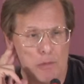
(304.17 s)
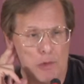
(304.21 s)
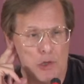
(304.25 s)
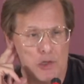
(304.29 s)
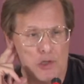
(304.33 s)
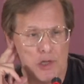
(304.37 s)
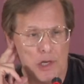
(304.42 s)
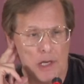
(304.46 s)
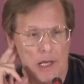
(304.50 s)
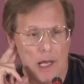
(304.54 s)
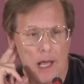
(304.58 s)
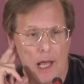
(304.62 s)

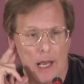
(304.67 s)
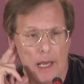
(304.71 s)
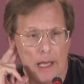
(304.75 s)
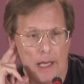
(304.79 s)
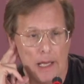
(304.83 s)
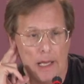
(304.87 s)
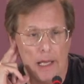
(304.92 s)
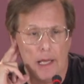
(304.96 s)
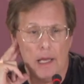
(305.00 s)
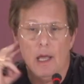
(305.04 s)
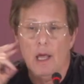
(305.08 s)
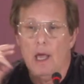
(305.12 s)
Musicale.
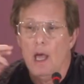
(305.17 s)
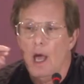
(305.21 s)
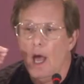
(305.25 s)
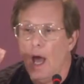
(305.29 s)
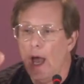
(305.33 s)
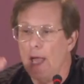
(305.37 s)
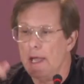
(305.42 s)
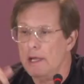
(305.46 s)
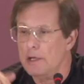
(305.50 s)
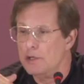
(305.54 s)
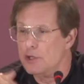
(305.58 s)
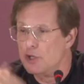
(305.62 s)

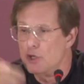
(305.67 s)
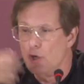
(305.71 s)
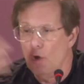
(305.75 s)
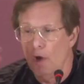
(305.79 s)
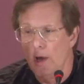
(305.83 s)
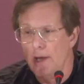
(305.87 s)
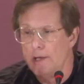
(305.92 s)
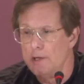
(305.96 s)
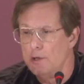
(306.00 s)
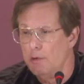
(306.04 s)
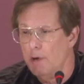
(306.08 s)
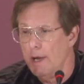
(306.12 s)
I
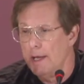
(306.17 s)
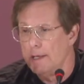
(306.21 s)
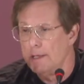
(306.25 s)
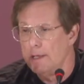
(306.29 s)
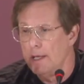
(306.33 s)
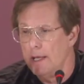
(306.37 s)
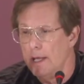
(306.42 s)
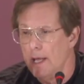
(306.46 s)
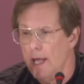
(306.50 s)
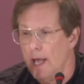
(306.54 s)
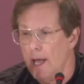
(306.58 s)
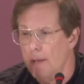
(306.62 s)
enjoy
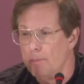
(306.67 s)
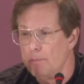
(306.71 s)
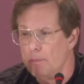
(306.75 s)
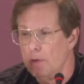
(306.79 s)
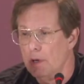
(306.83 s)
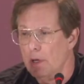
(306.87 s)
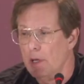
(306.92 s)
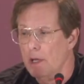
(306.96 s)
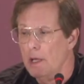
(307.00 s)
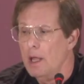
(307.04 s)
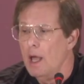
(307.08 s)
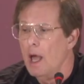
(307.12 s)
directing opera.